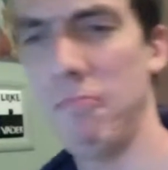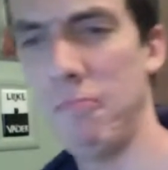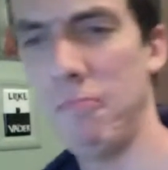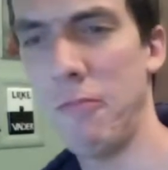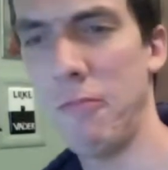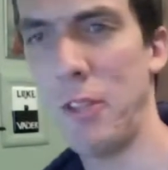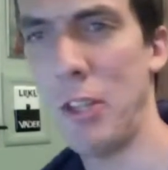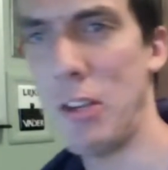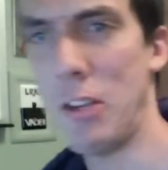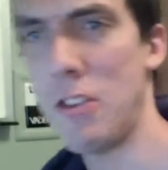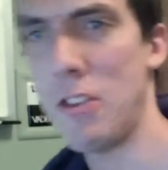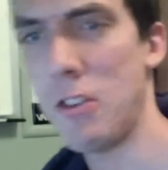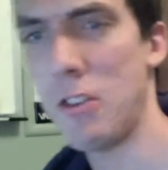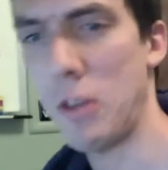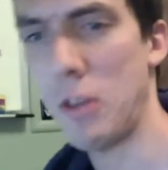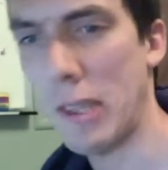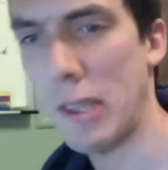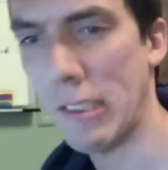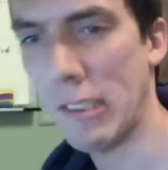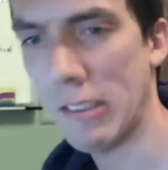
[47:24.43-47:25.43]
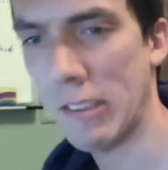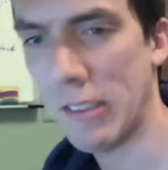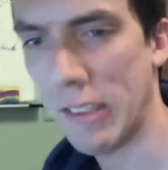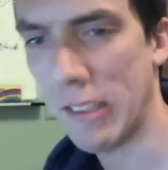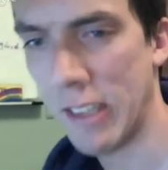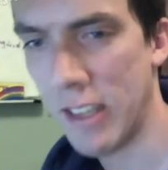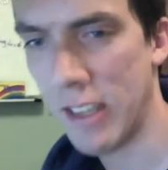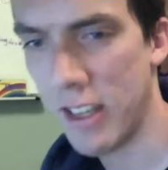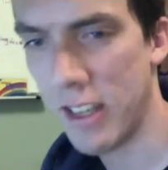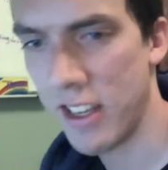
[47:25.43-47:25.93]
Good choice.
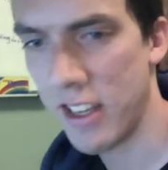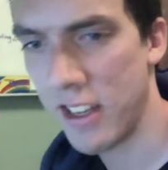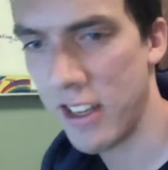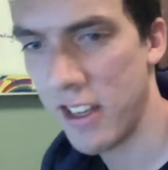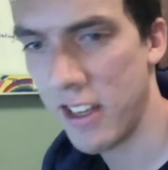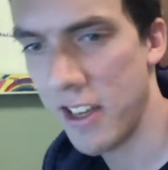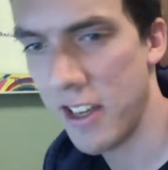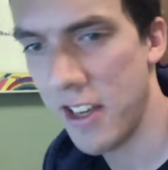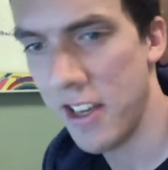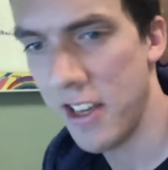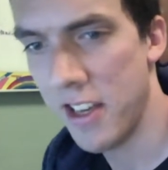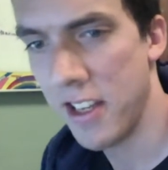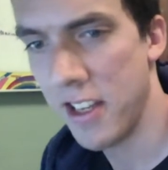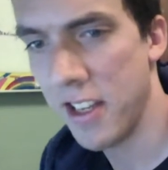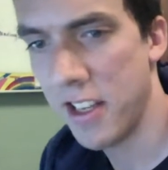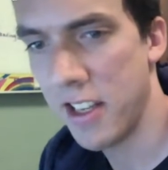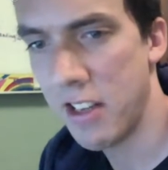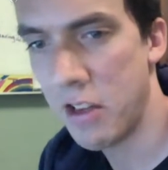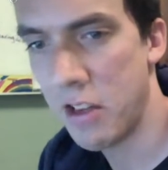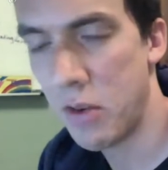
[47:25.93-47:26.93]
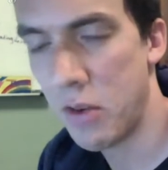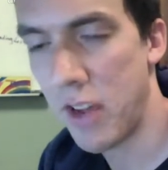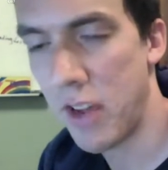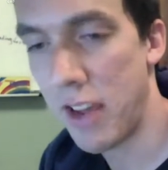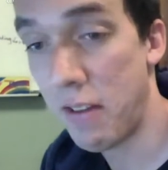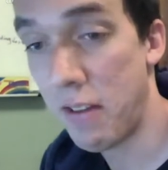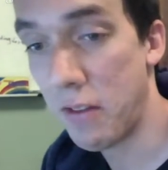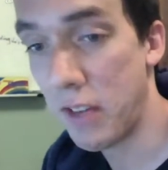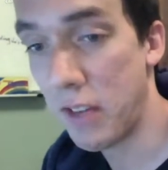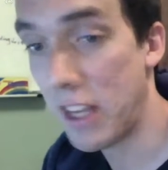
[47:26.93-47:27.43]
Do you
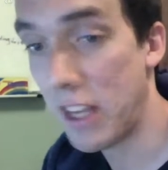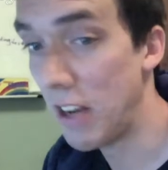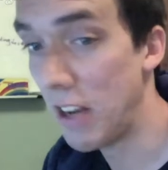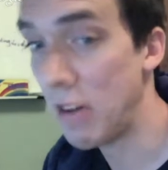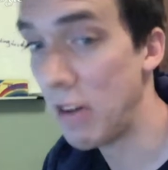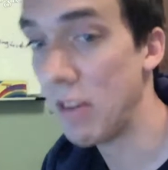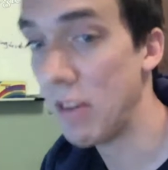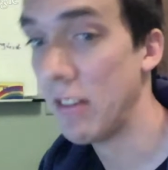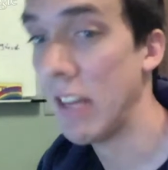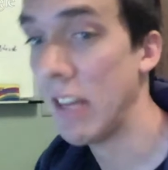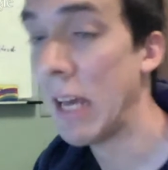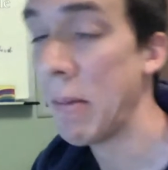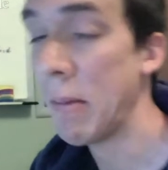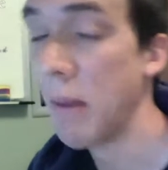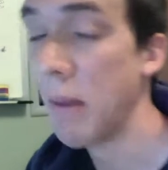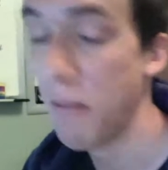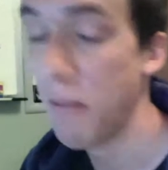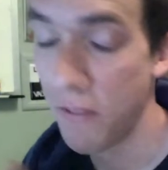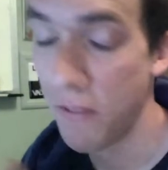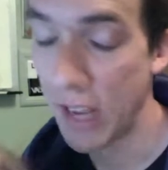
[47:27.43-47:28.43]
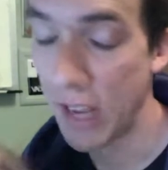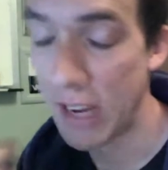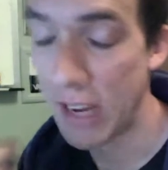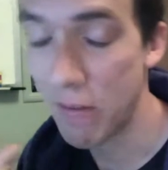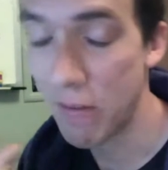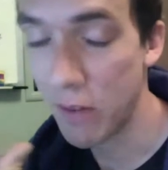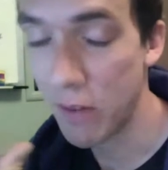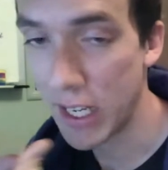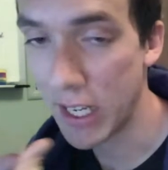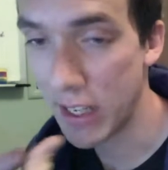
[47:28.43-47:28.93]
have an all-time
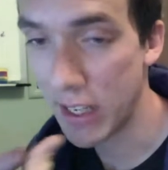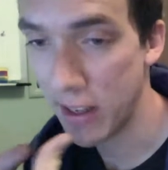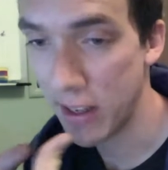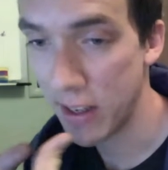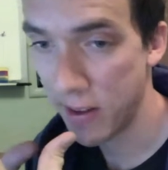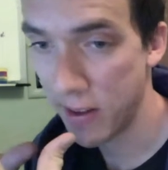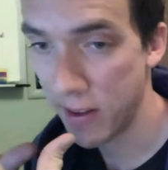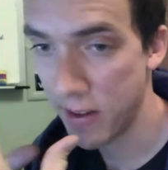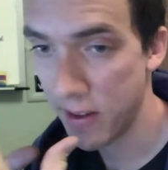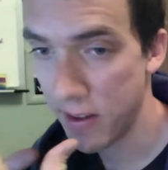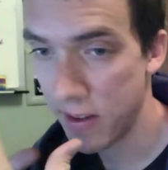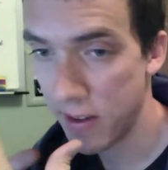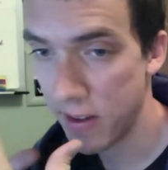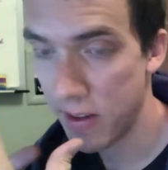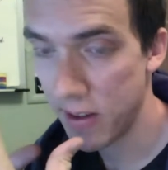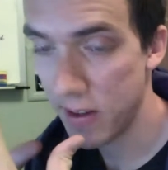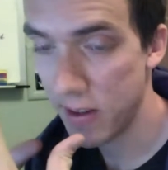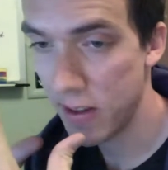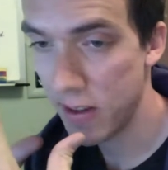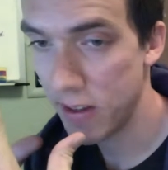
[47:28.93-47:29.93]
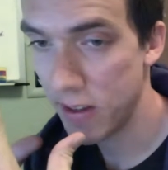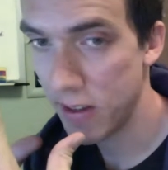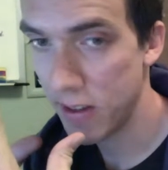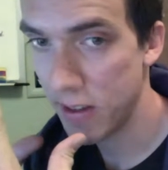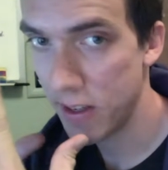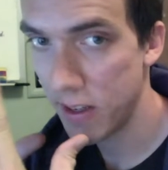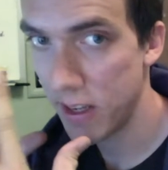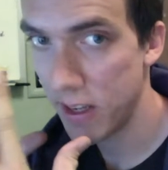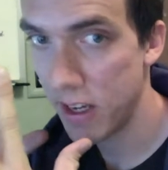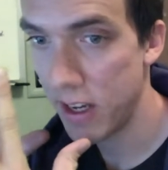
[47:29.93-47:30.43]
favorite
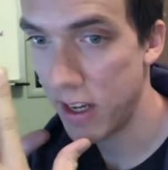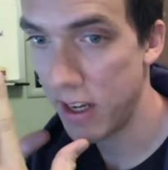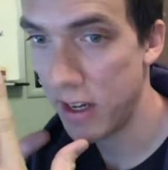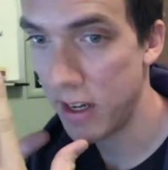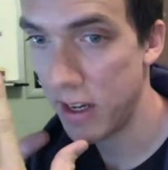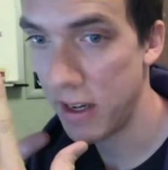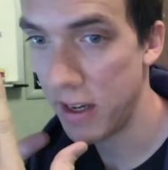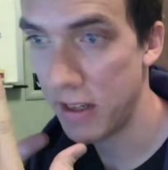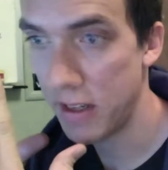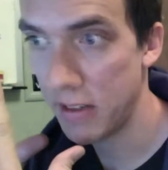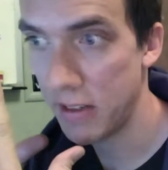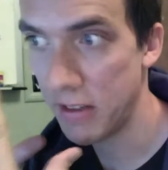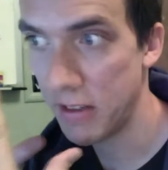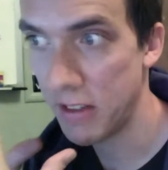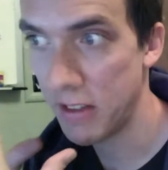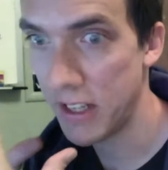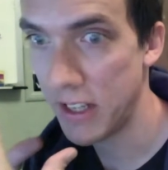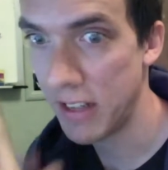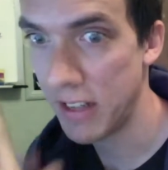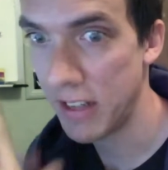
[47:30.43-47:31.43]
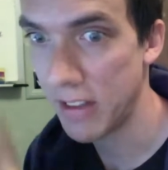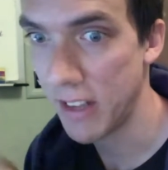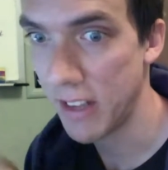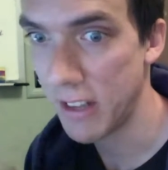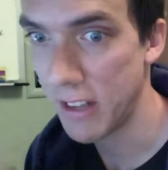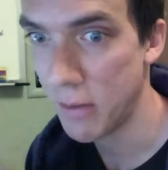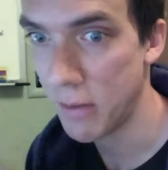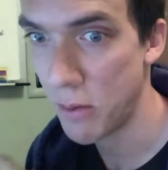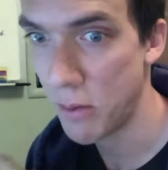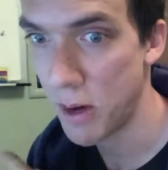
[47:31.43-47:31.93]

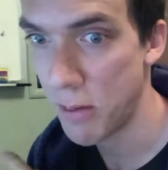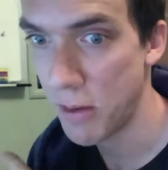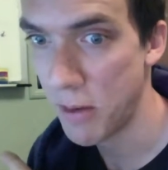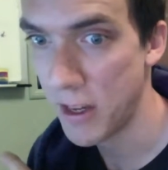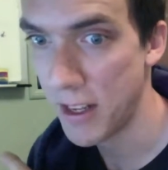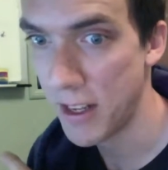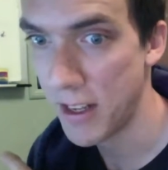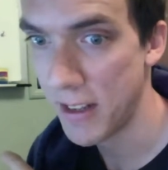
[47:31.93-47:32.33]
CSS property?